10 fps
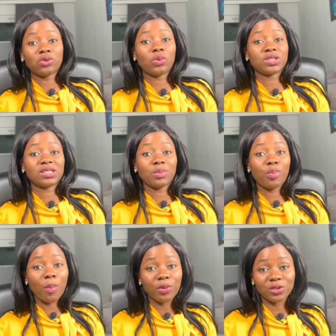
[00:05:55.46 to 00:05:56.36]
what is the
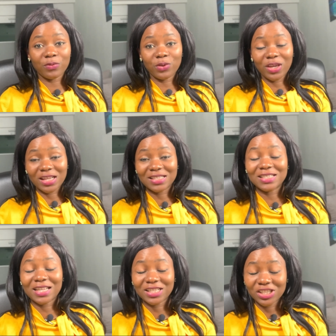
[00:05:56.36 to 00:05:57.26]
purpose of you
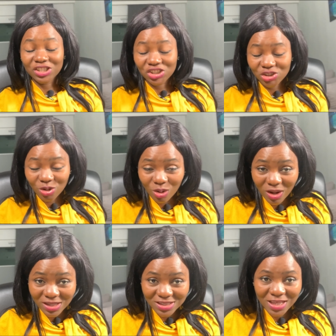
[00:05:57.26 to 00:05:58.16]
getting that
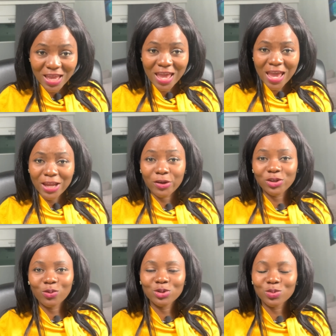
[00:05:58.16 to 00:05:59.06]
insurance. And
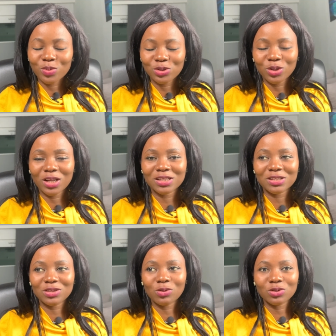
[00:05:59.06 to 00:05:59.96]
also you want to be sure
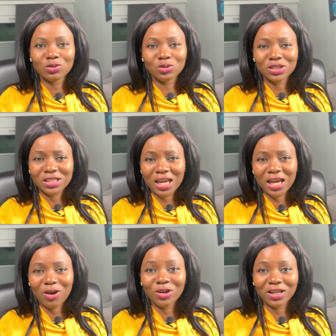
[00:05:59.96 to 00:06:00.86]
that you want to
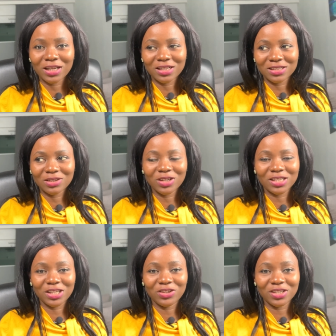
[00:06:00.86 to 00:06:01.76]
check under
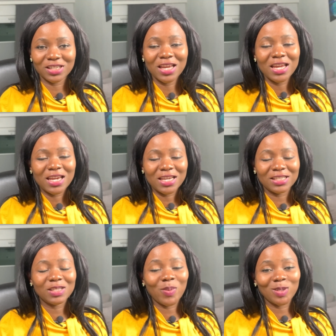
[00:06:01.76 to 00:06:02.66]
tenure is
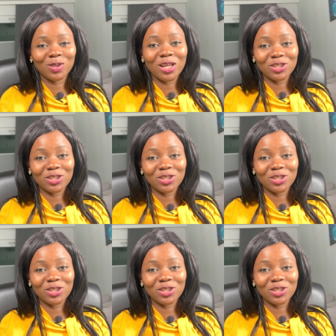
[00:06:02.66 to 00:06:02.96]
this particular